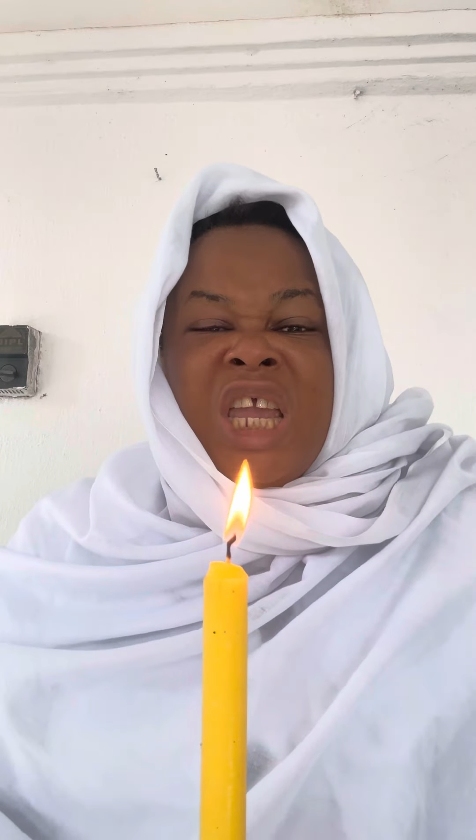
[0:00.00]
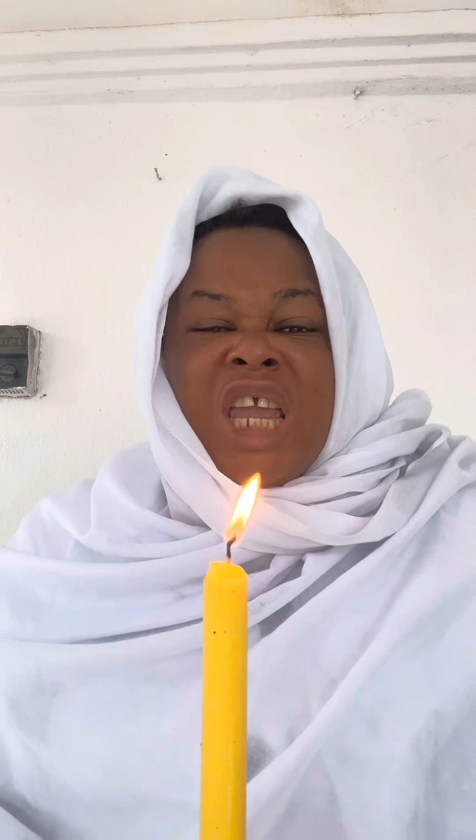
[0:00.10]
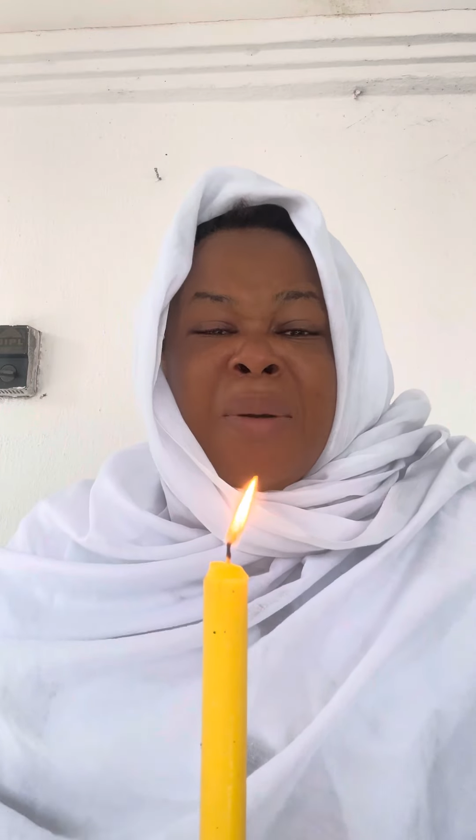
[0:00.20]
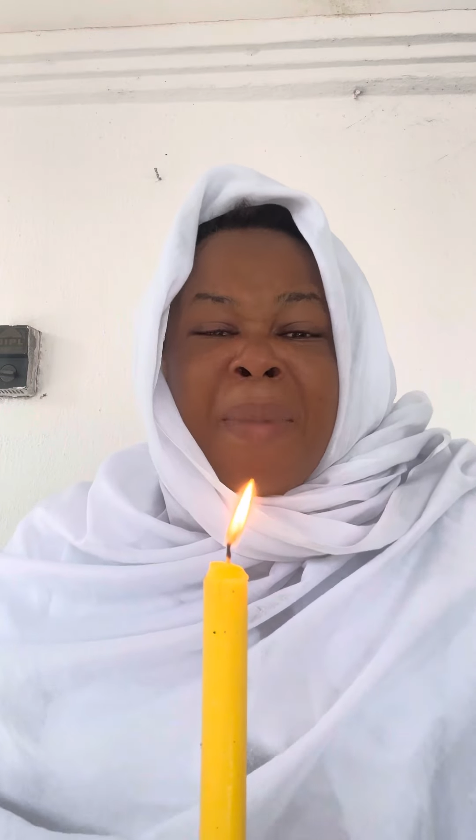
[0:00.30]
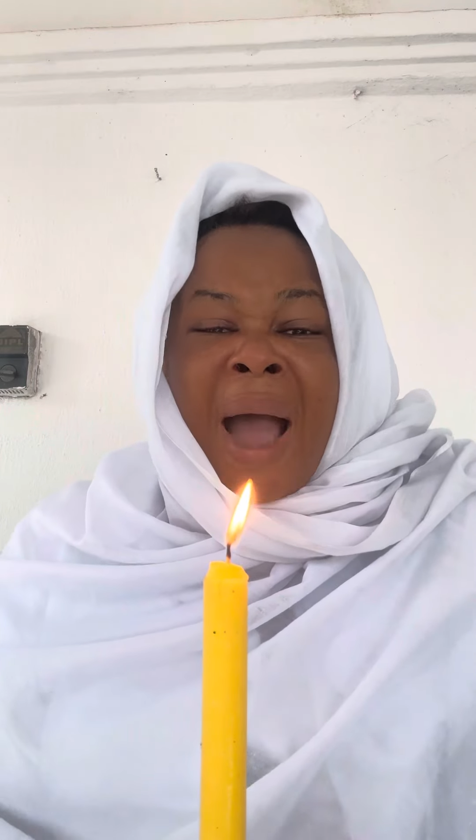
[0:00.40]

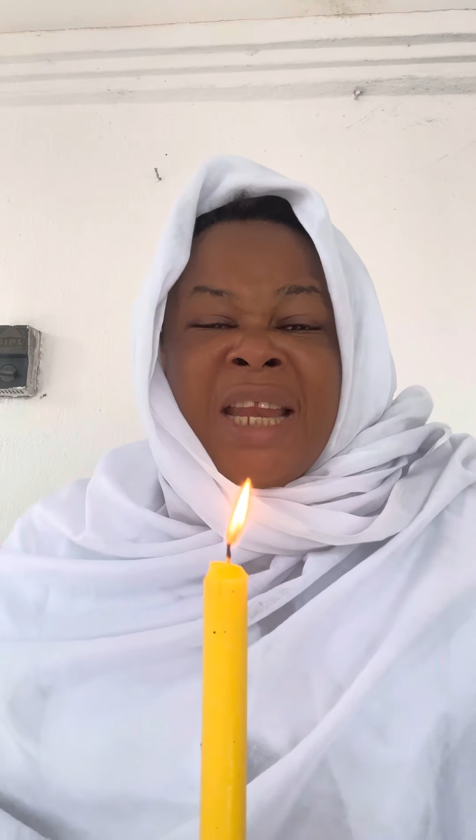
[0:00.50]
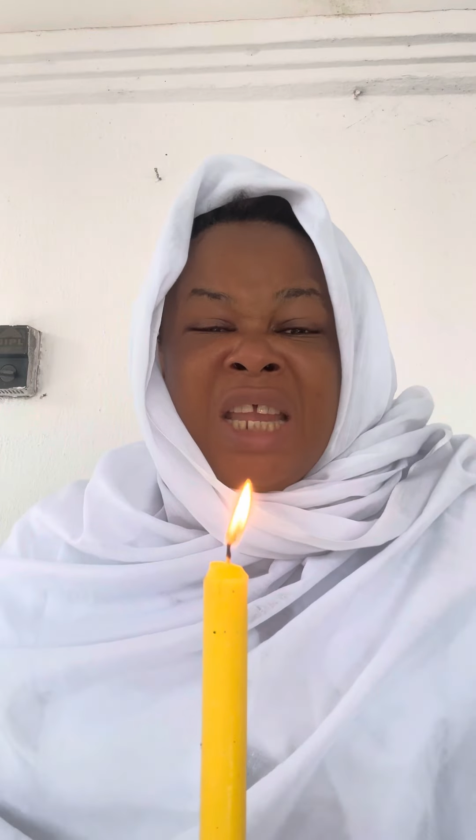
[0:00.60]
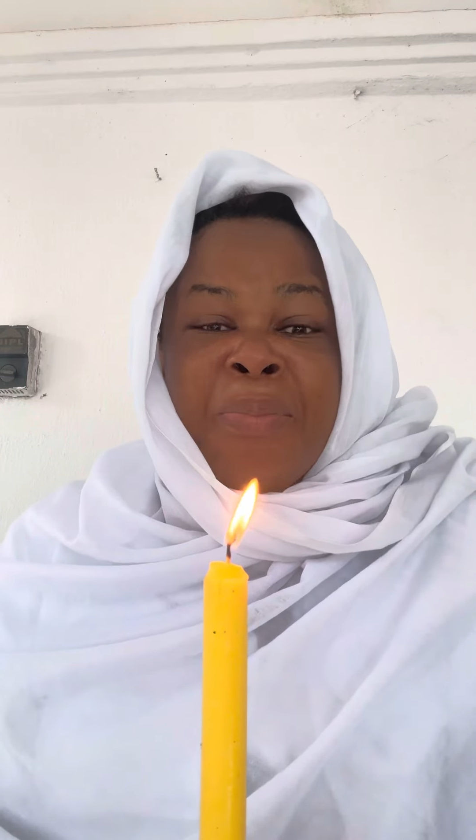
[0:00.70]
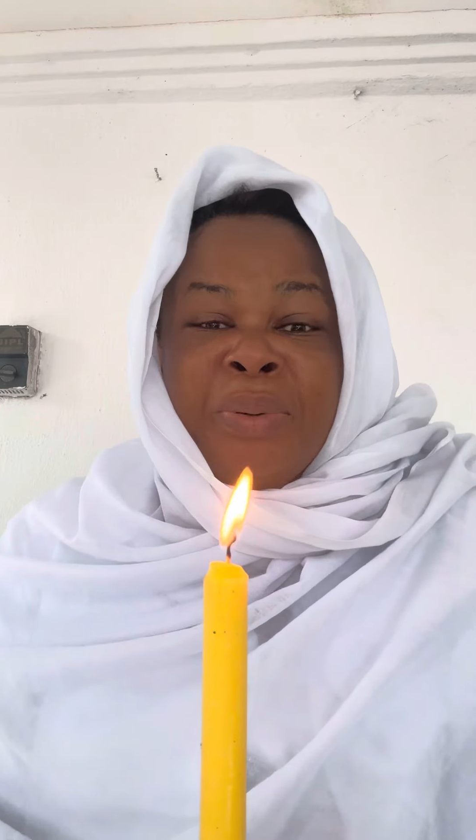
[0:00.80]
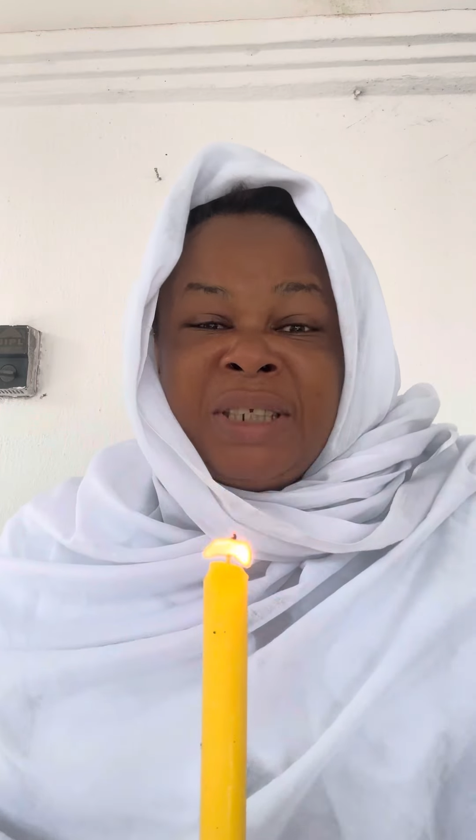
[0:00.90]
Iman
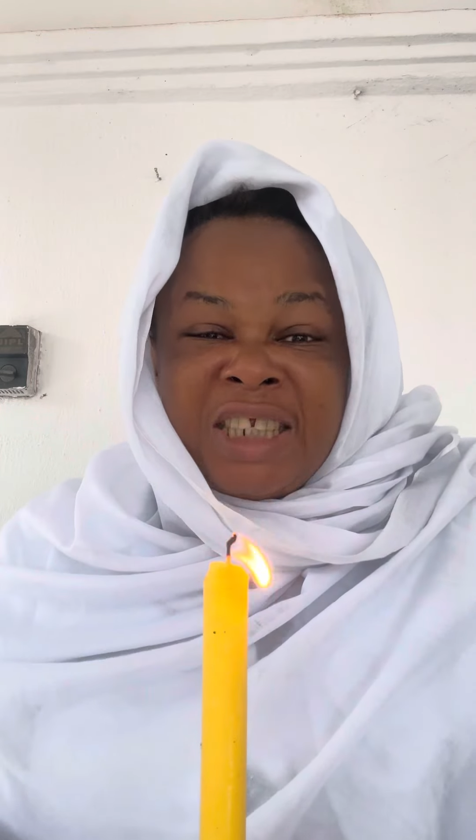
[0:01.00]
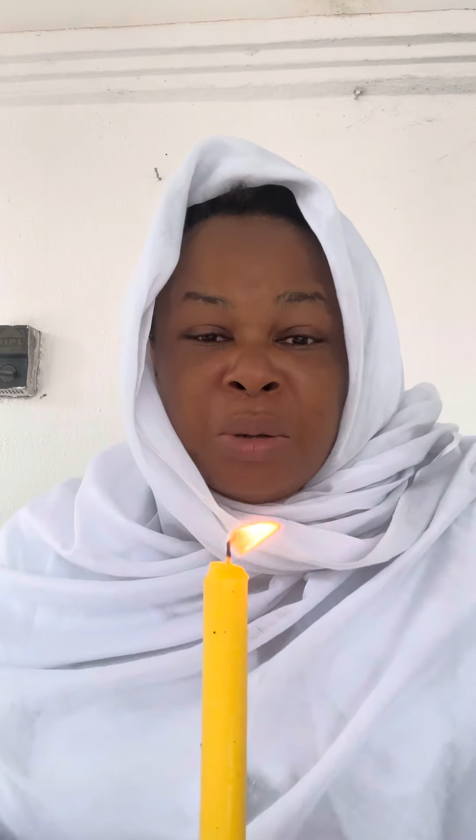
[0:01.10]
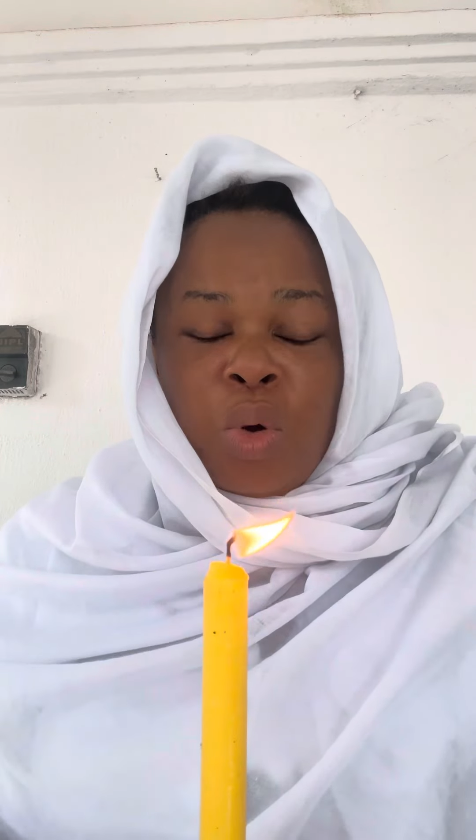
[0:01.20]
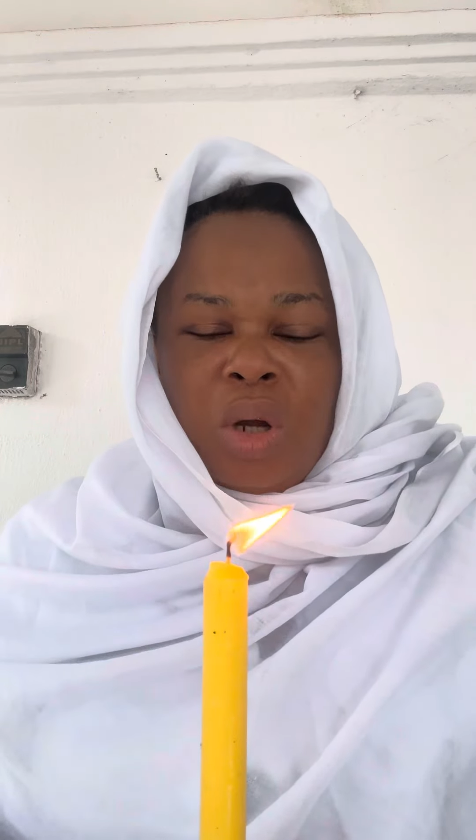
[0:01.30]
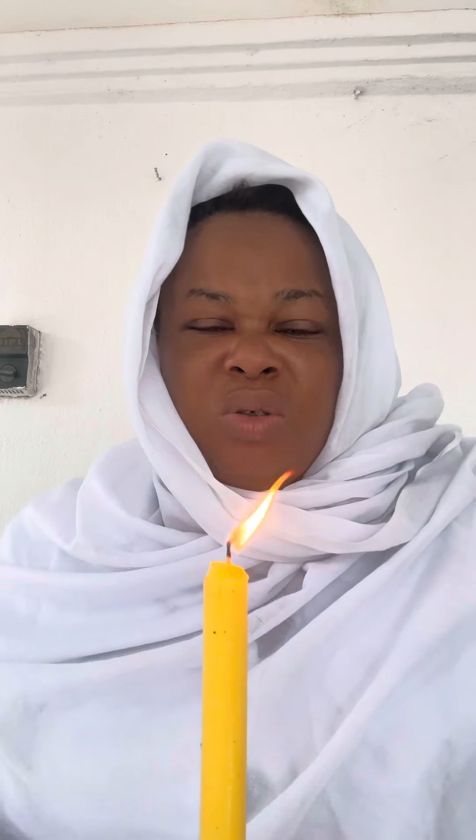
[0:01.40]
Ibu demon,